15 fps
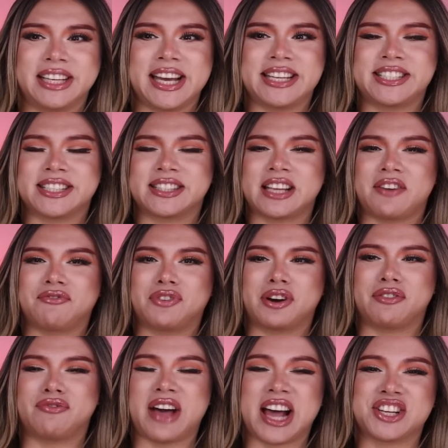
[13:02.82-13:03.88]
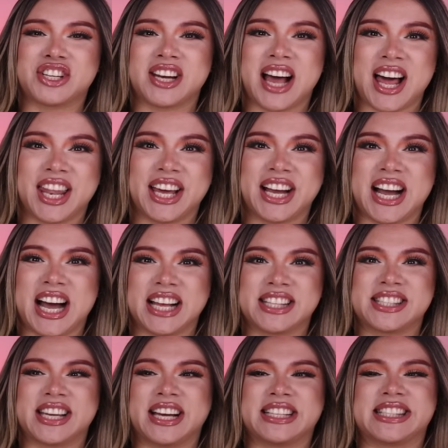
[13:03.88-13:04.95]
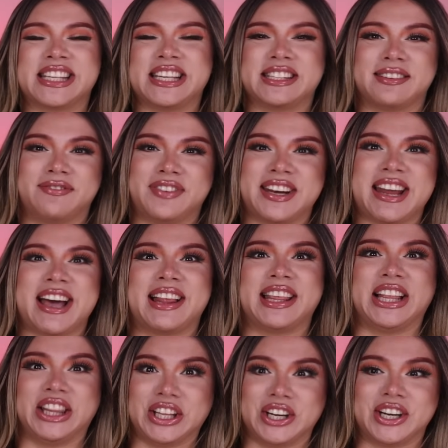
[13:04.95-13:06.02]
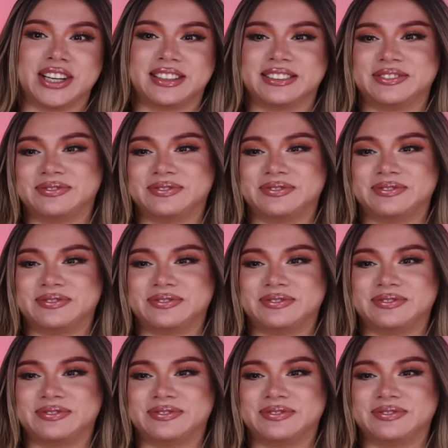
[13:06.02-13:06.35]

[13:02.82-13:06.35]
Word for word: It's just not for a fashion eleganza season finale look.